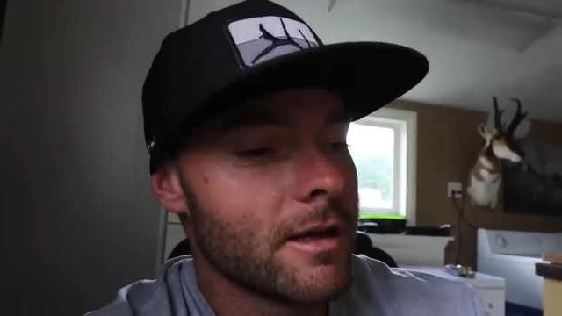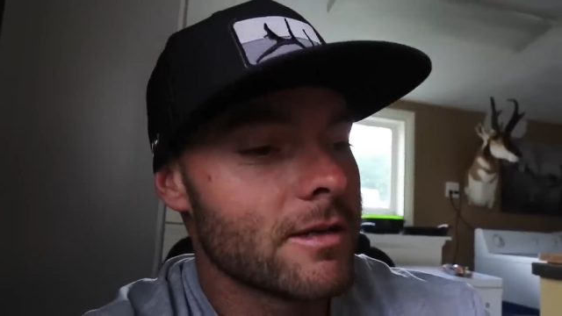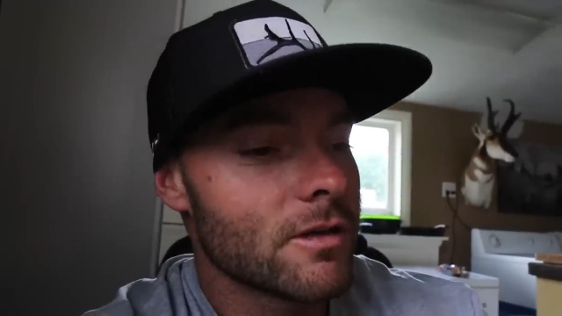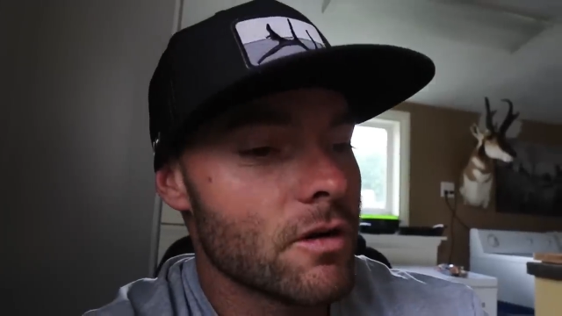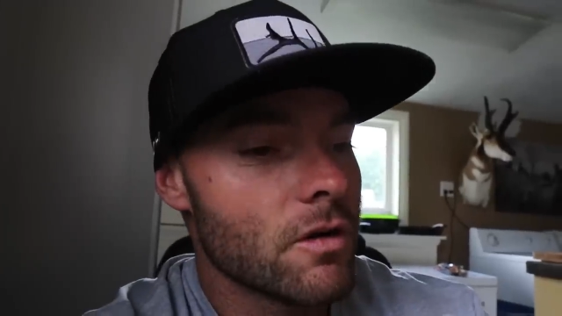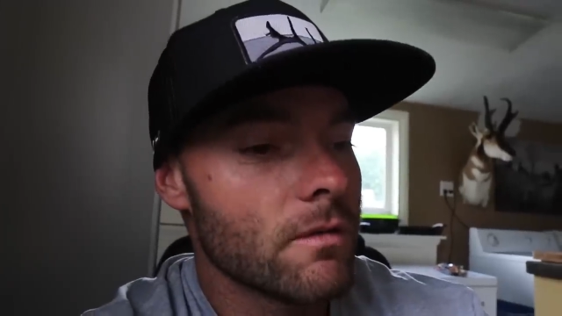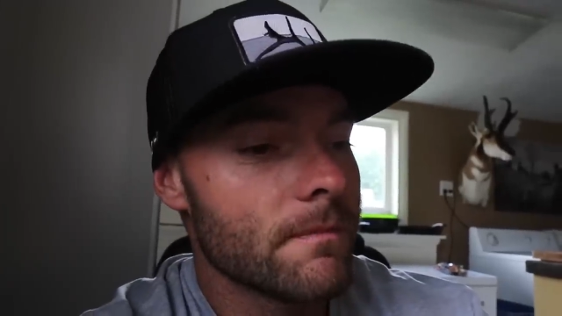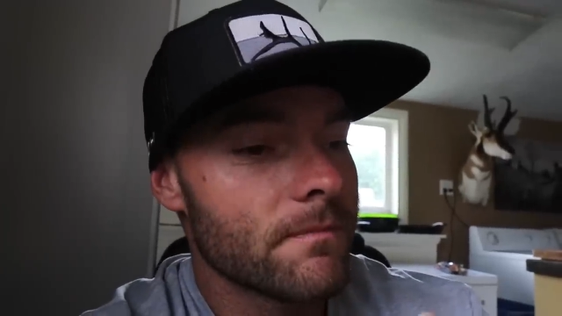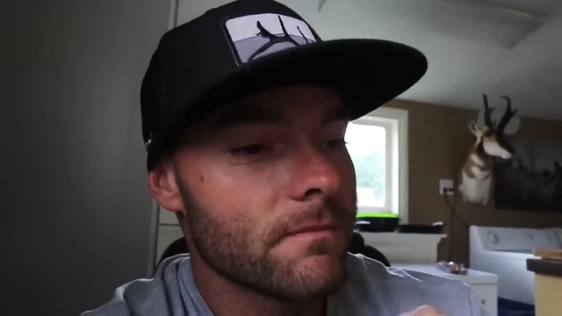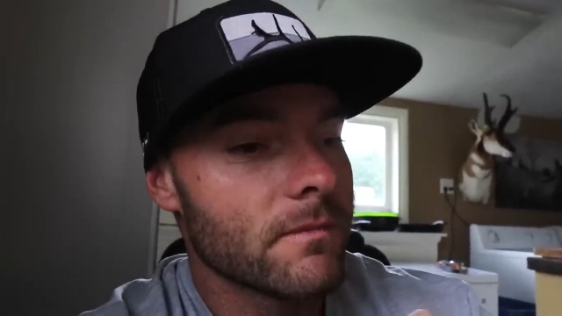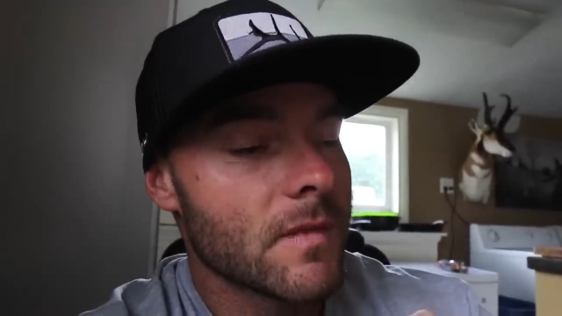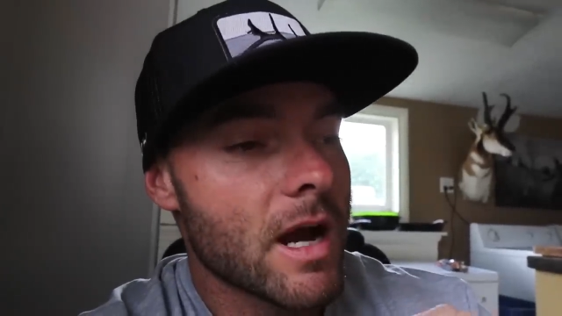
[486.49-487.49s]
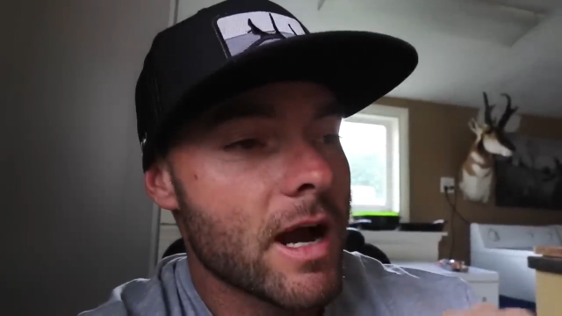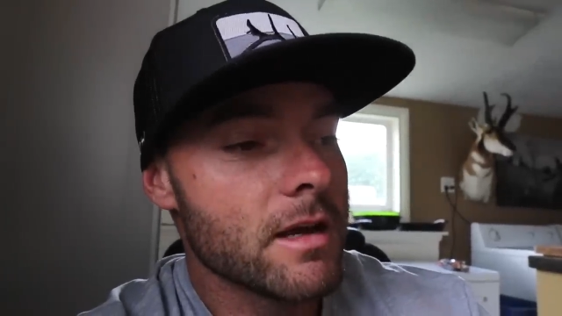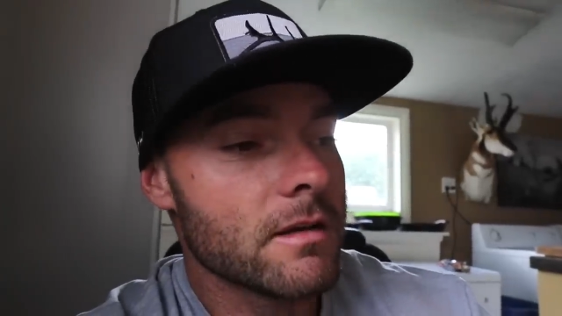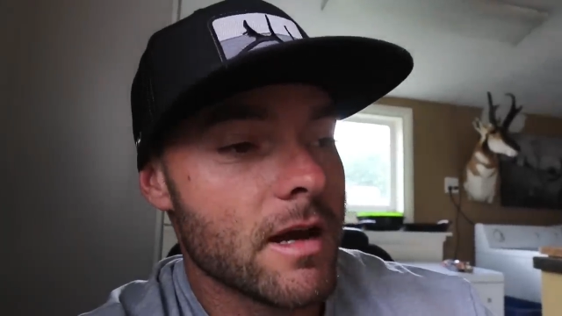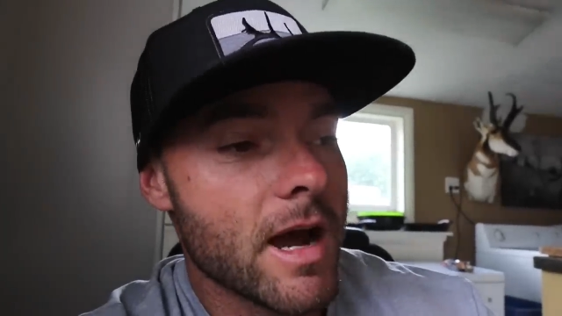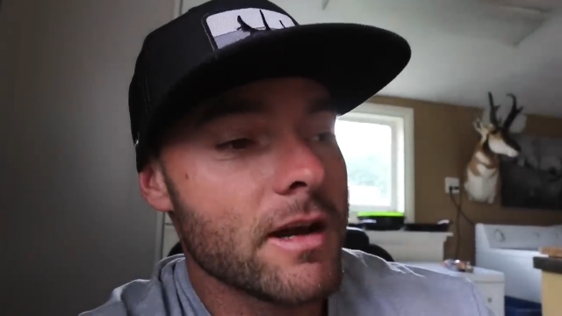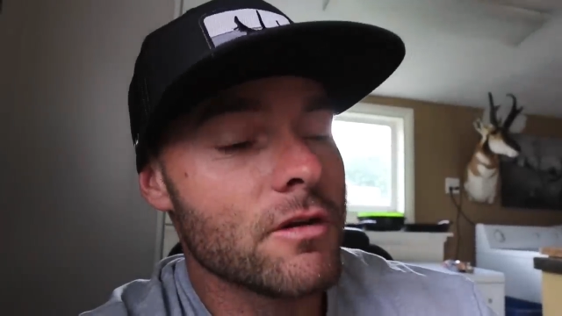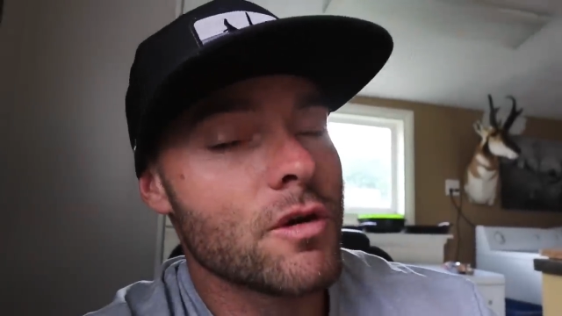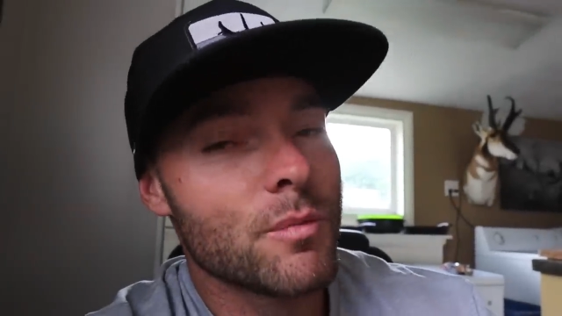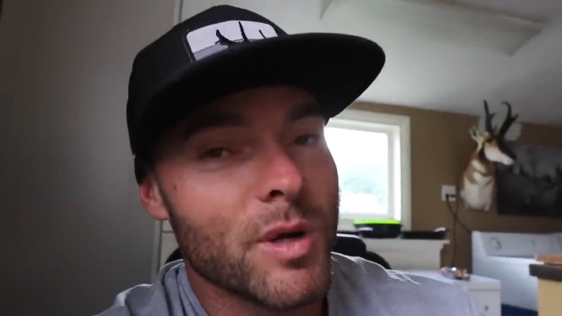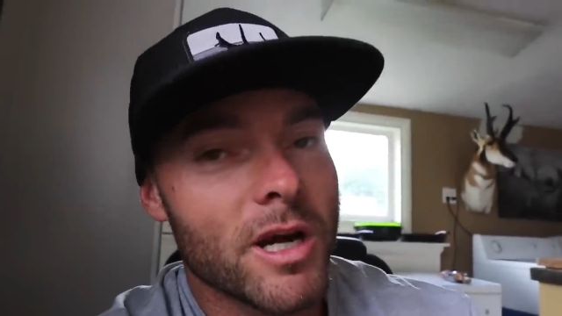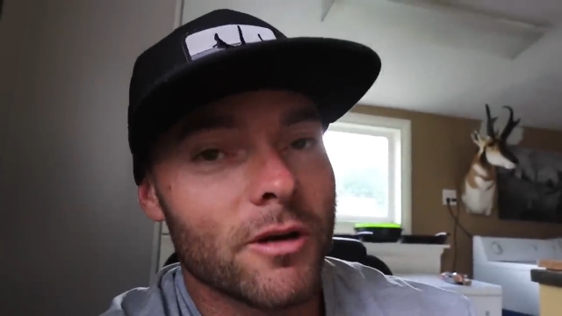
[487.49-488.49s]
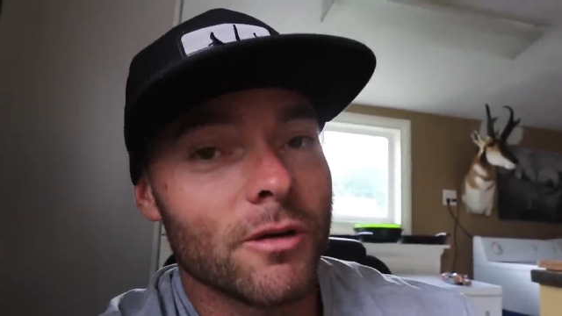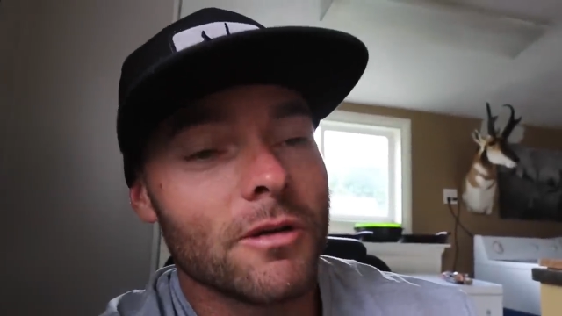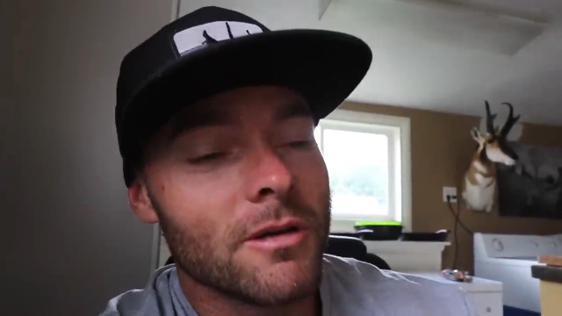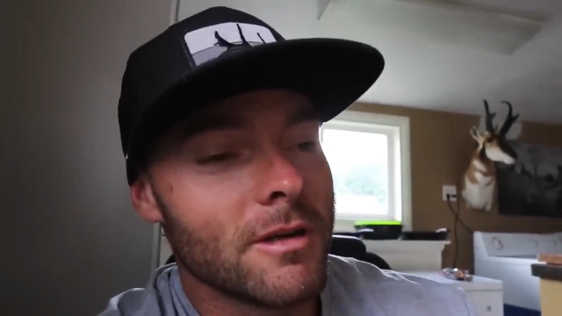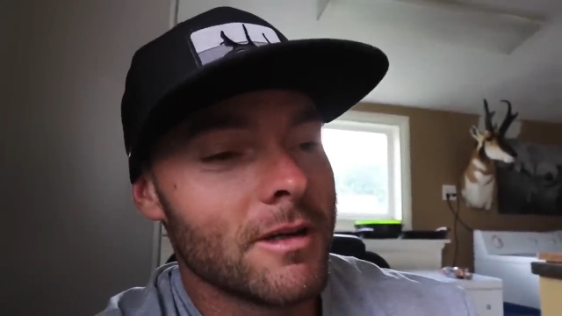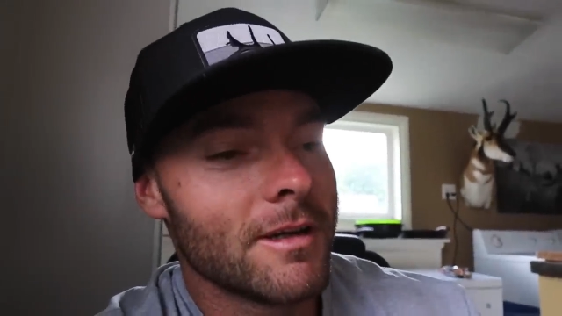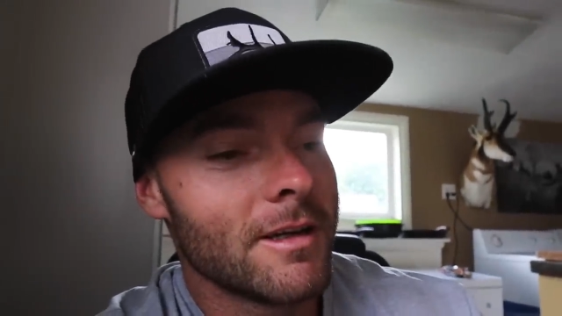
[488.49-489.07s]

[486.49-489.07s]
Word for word: So I know apparel,